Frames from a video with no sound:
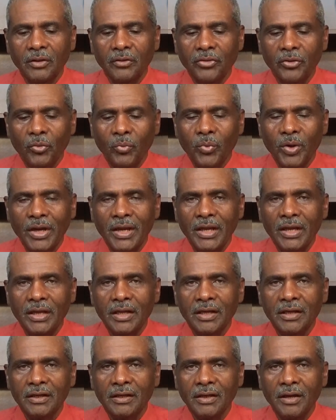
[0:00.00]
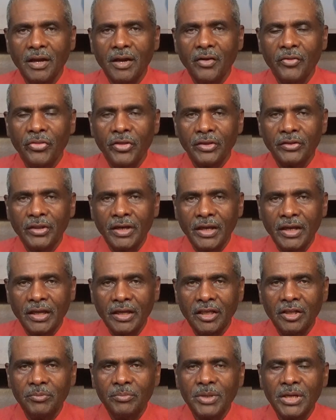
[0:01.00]
the way that the
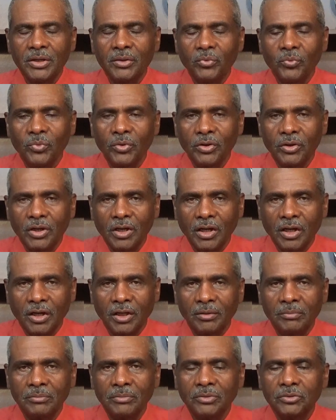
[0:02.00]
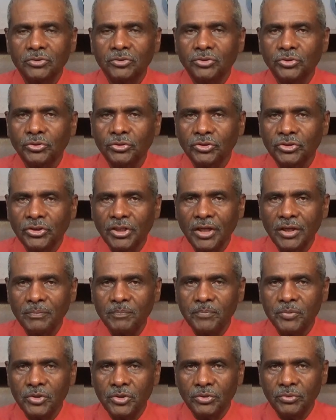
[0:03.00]
enemy will come to
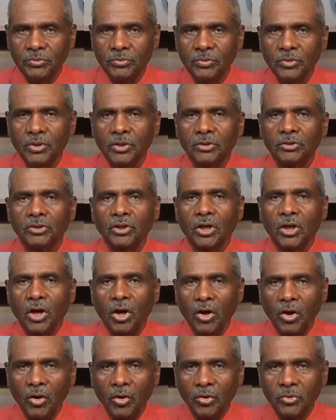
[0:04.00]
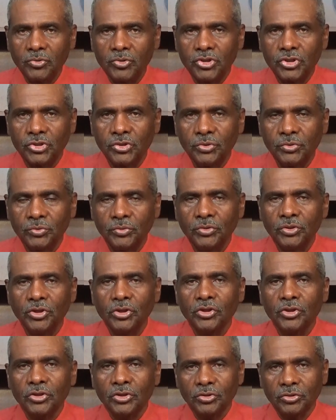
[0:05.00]
tempt you, to cause you
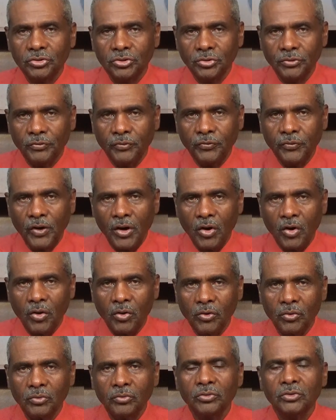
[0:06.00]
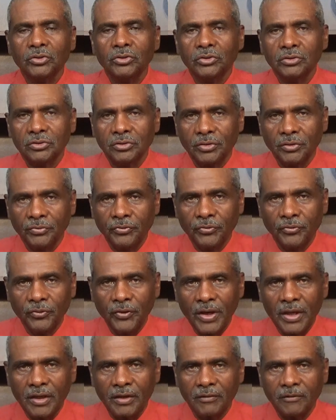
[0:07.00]
to fall, to
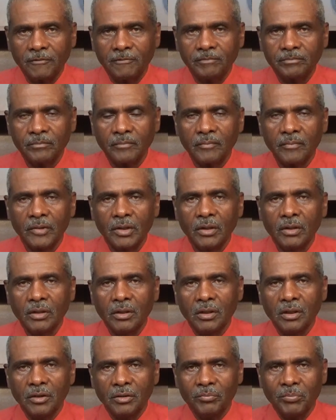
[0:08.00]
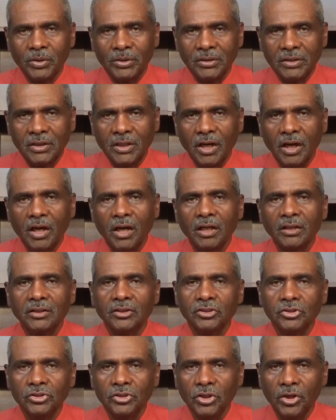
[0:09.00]
fail. But God
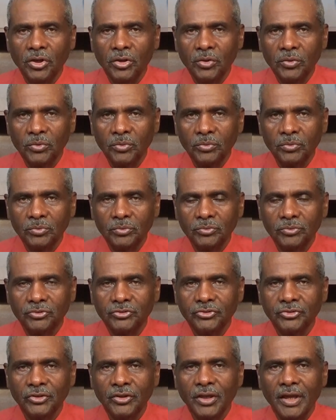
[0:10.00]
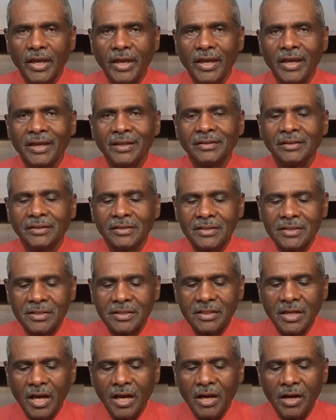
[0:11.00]
knows and
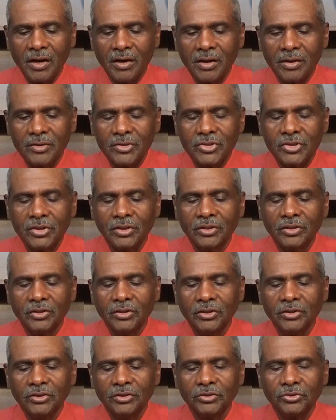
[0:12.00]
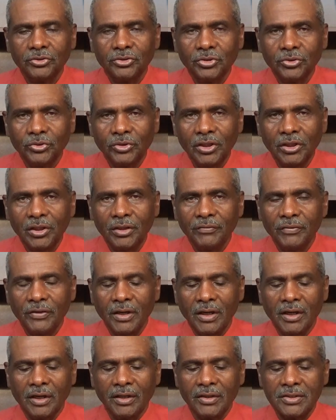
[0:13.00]
desires to
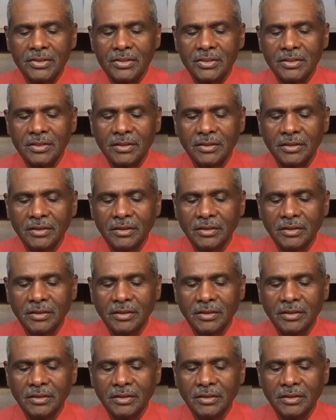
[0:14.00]
deliver us.